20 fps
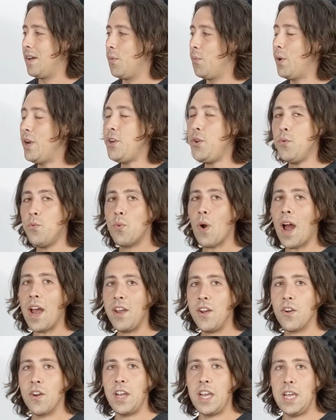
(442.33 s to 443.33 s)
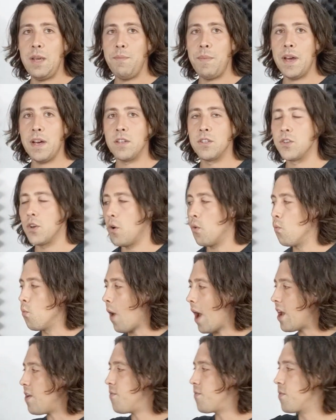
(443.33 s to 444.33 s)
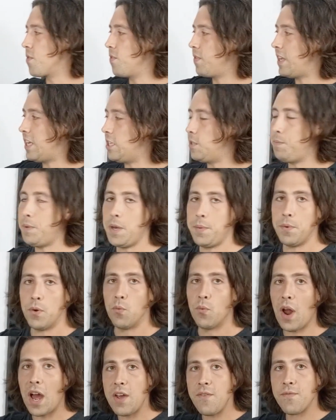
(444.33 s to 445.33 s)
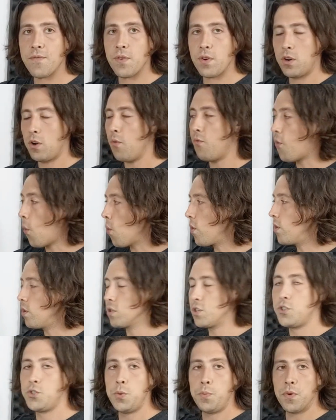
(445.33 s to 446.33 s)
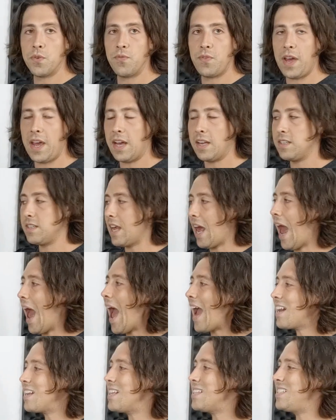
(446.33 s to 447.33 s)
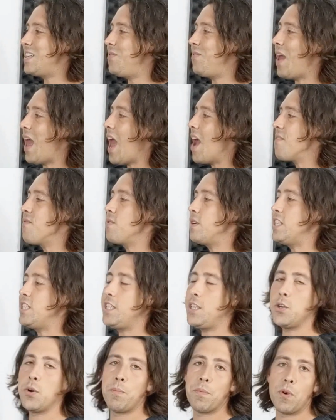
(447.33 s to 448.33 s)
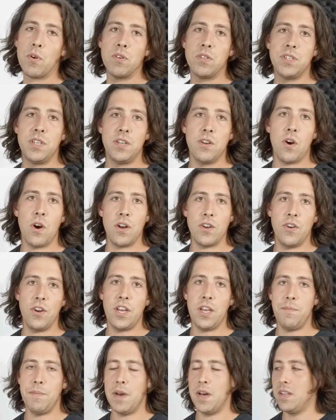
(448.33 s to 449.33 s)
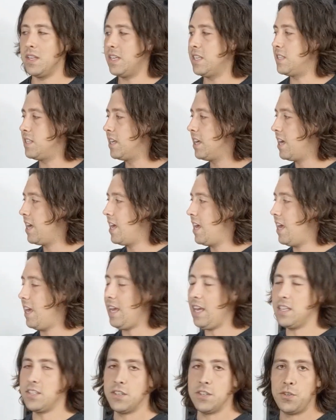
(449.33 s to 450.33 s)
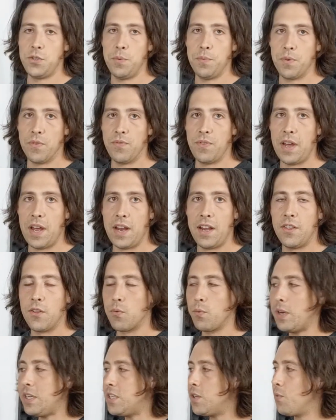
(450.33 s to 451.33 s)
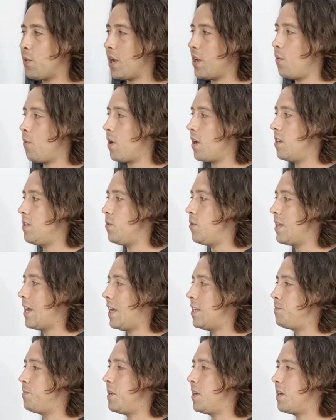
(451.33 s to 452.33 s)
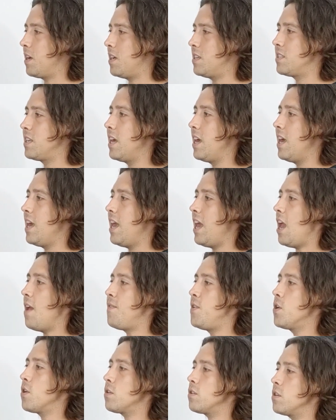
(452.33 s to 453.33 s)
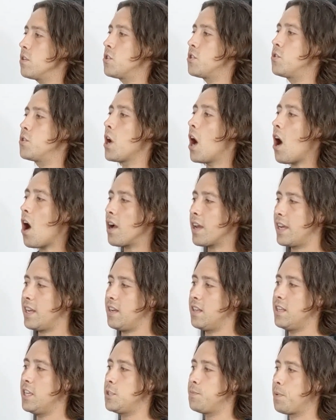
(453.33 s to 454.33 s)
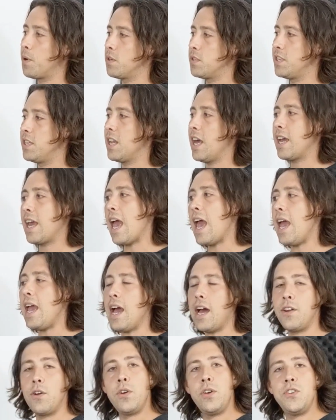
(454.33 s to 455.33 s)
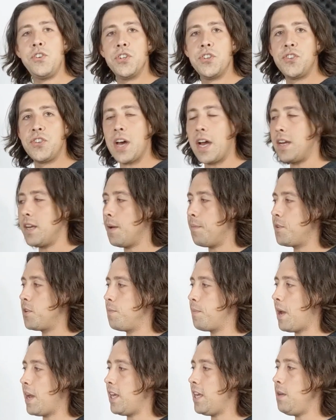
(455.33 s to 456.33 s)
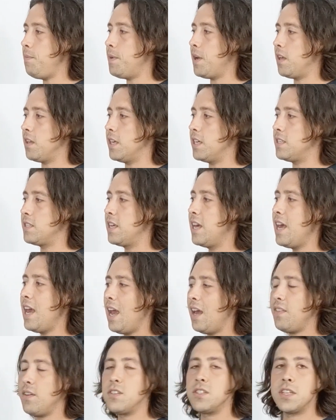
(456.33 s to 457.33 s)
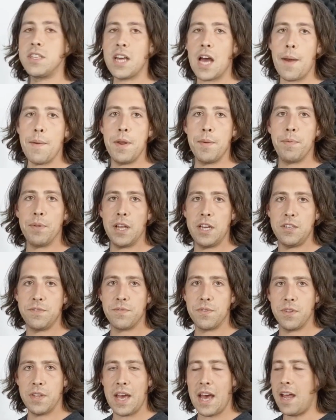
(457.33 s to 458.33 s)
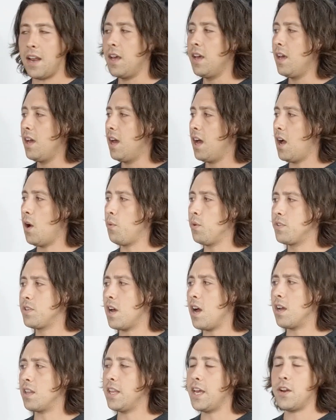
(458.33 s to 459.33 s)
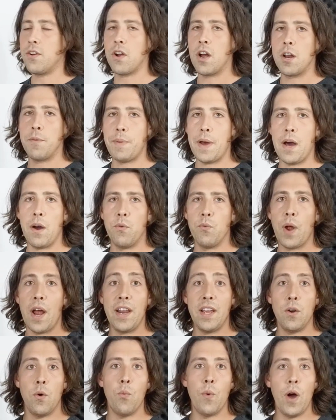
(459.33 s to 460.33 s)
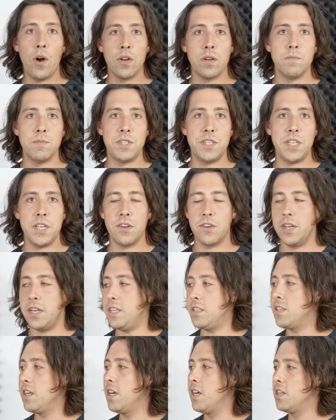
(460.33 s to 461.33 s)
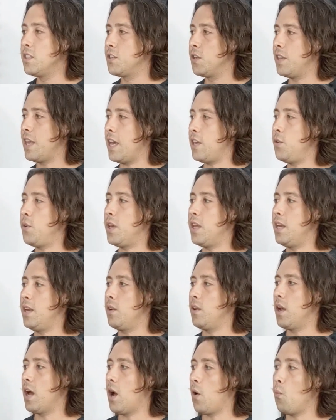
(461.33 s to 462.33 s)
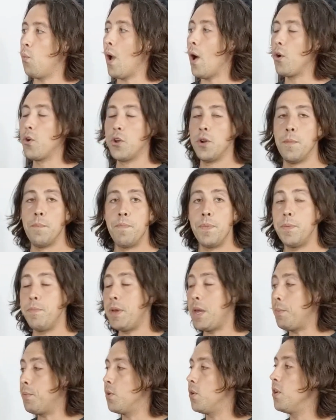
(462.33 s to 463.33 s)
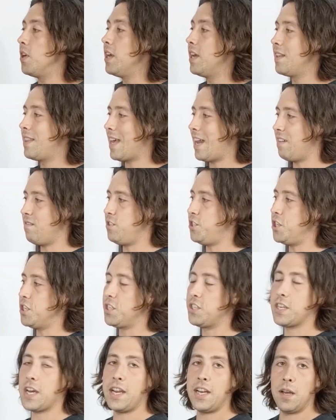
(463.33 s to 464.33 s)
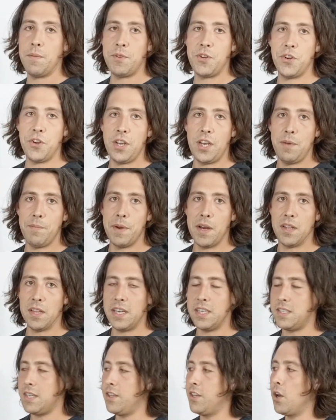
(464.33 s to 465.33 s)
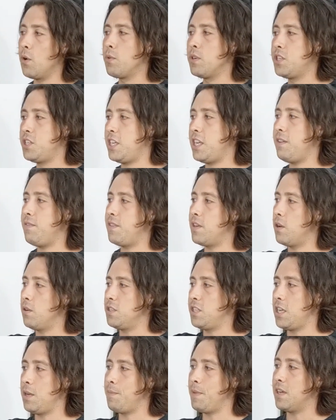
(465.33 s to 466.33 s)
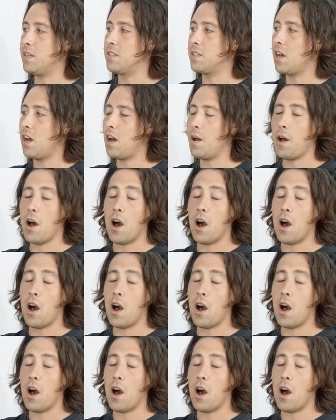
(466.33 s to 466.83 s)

When you write your emails, write for these people, write for your super fans. Act as if every single person on your email list is a super fan. And the reason why you want to do that is because if you're talking to this person like, hey, I know you just signed up to my email list, and there's a time and a place for that. We'll talk later on about writing a welcome series so that you can welcome people that have just signed up to your email list, and they'll receive those emails